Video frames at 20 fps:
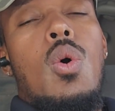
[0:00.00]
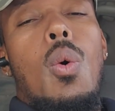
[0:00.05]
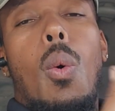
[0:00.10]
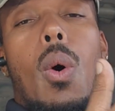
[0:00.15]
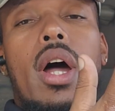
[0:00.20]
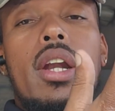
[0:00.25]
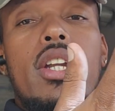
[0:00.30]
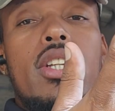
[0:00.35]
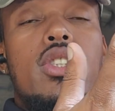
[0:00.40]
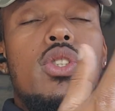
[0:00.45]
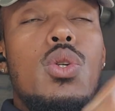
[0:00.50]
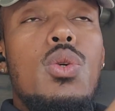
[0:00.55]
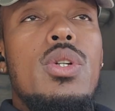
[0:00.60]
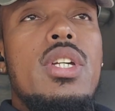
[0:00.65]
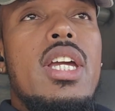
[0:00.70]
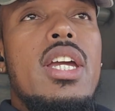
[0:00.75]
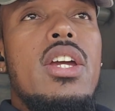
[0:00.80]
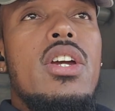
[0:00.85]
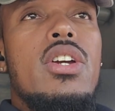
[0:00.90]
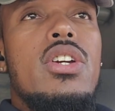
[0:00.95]
one to two
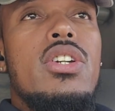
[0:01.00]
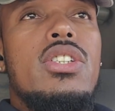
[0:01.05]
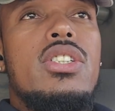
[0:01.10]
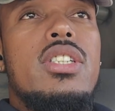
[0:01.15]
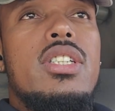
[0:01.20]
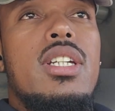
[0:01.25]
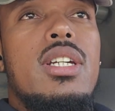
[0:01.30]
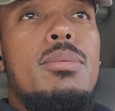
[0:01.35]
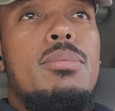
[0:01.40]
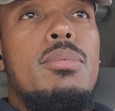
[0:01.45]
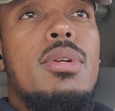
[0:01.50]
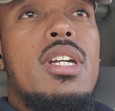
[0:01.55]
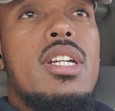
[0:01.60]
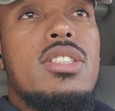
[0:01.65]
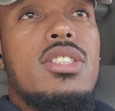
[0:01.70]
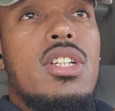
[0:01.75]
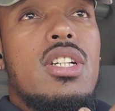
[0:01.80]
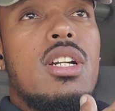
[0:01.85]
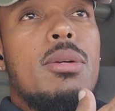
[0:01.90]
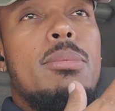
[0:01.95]
years
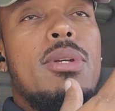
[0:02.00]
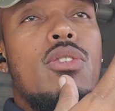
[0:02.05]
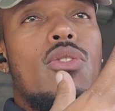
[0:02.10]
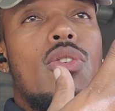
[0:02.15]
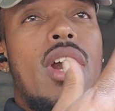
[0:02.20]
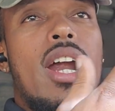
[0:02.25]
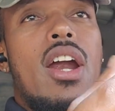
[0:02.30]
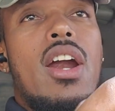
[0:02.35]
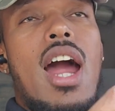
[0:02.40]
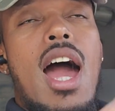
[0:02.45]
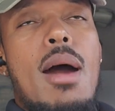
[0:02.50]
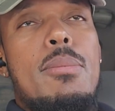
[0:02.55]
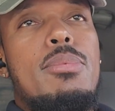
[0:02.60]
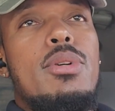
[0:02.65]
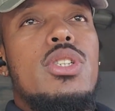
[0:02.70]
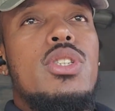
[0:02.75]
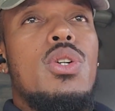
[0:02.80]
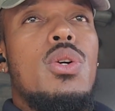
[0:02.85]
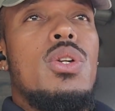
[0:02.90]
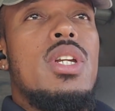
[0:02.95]
because it's gonna be rare
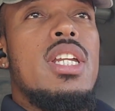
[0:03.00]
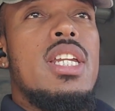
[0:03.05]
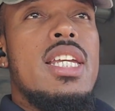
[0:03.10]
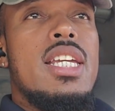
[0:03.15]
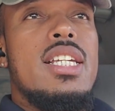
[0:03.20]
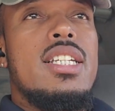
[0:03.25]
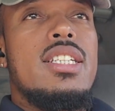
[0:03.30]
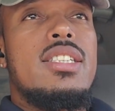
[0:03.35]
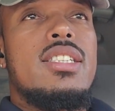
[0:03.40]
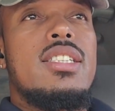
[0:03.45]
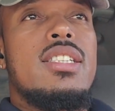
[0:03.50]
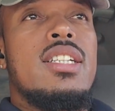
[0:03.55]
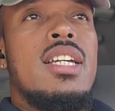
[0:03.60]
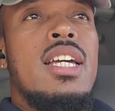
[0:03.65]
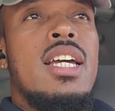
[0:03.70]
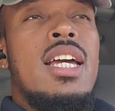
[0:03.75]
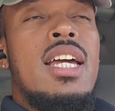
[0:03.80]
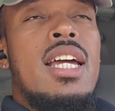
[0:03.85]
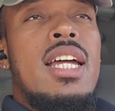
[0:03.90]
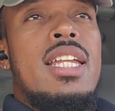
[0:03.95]
opportunities.
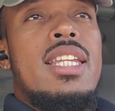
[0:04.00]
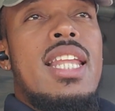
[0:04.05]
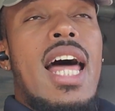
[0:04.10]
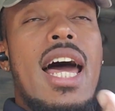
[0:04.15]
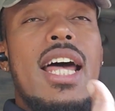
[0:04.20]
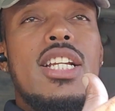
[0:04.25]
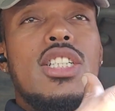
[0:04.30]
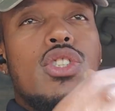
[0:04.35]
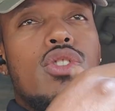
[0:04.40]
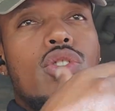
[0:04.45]
Not